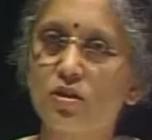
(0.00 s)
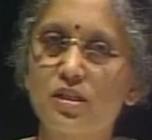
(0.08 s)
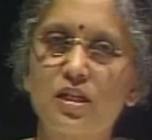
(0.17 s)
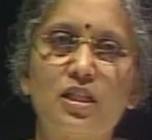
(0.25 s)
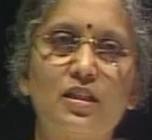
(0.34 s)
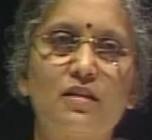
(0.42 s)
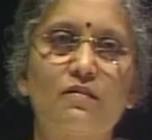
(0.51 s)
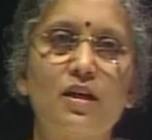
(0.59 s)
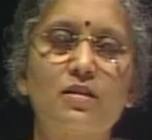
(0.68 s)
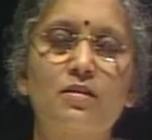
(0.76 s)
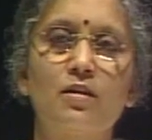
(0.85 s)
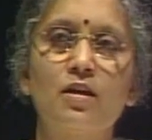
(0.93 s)
your sanchita
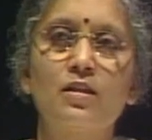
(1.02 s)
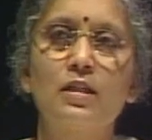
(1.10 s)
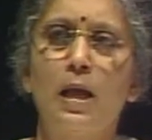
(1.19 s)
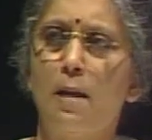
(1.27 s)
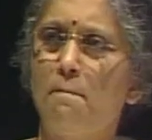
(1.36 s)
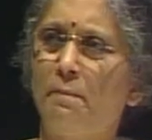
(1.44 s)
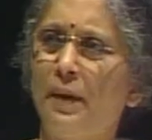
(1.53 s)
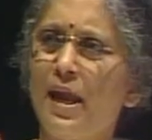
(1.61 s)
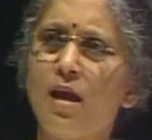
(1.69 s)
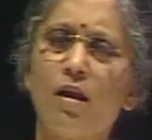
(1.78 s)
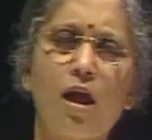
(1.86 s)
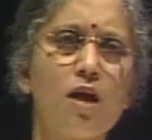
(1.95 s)
vasanas,
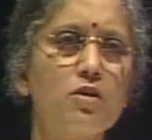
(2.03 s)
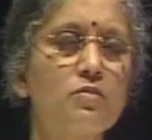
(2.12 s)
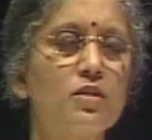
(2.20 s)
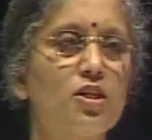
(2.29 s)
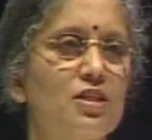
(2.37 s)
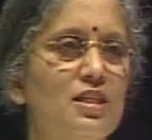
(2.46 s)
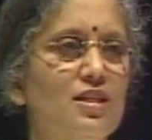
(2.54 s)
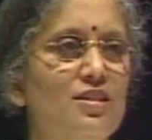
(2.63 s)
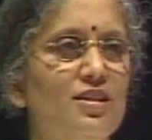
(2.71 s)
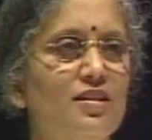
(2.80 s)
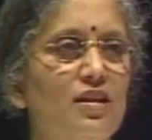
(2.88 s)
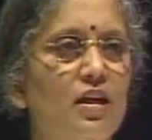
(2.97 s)
play around with your
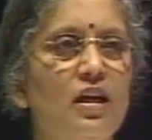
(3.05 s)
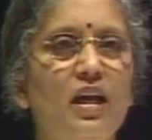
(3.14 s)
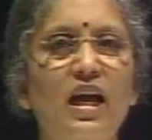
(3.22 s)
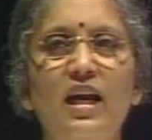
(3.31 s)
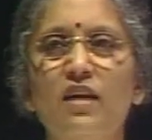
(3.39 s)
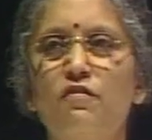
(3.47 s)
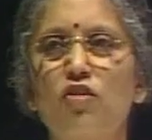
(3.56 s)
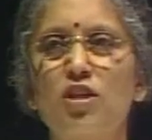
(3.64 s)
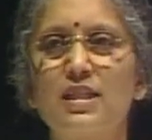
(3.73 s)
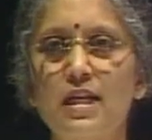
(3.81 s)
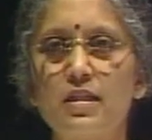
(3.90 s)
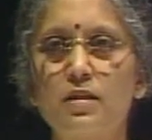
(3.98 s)
sanchita and if you
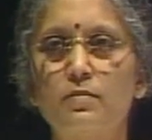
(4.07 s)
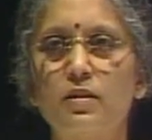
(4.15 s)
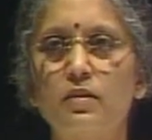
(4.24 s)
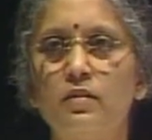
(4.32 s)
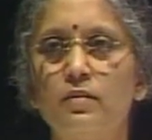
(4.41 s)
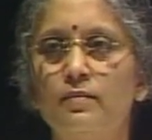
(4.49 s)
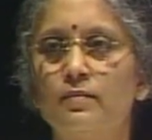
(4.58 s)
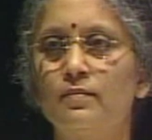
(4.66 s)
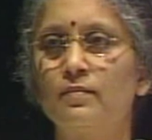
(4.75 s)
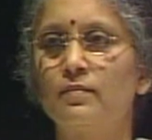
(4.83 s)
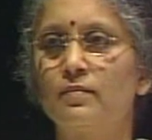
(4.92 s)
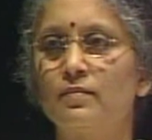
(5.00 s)
are sensible,
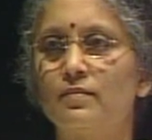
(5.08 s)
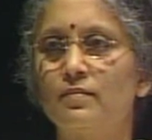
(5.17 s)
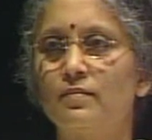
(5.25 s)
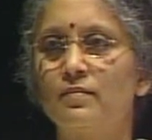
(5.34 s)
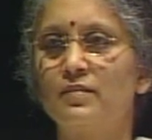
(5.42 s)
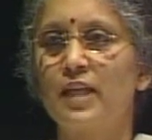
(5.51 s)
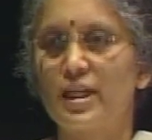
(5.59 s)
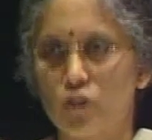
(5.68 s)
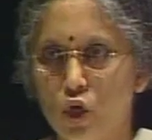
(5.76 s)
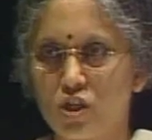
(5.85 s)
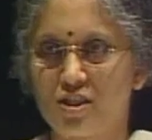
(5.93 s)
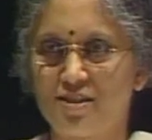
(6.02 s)

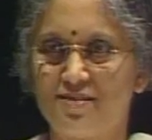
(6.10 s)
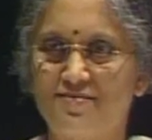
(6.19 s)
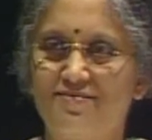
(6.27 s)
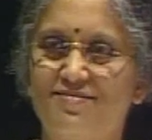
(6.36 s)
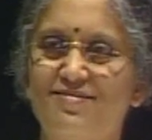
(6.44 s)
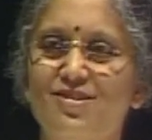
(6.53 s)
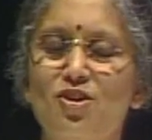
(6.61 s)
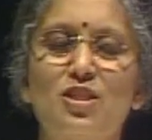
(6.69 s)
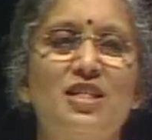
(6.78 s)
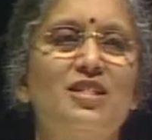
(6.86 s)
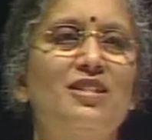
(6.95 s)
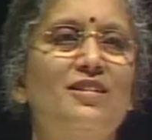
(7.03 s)
exhaust your
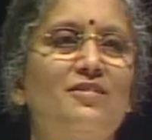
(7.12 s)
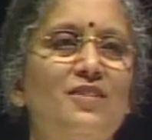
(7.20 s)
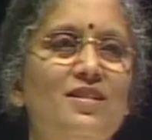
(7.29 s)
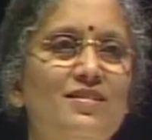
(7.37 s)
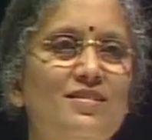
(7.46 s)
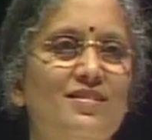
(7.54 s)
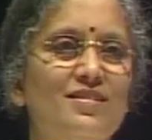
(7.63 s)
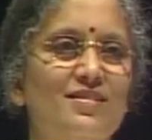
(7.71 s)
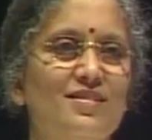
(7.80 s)
sanchita vasanas